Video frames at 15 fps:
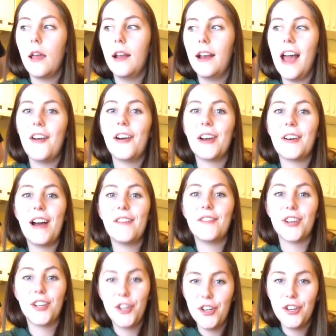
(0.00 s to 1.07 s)
And now I don't have a
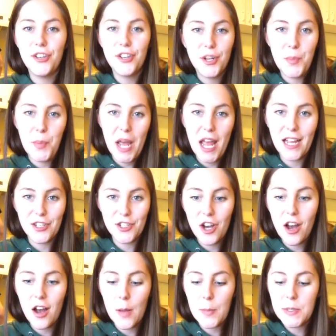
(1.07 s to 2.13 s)
good paying
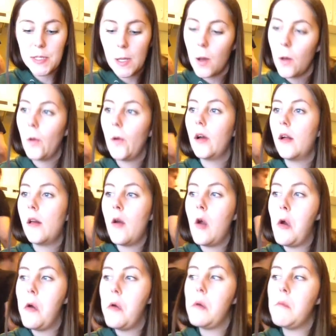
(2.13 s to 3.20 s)
job, so
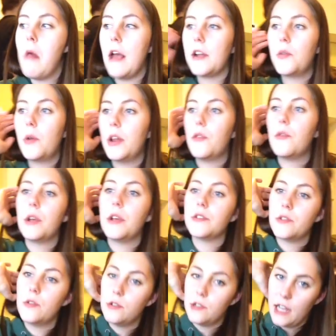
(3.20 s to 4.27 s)
at 23 years
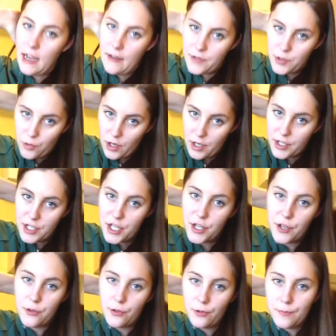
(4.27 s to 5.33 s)
old, I have to work
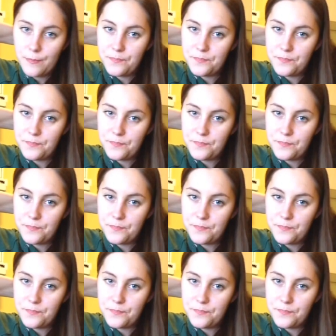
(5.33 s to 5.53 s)
2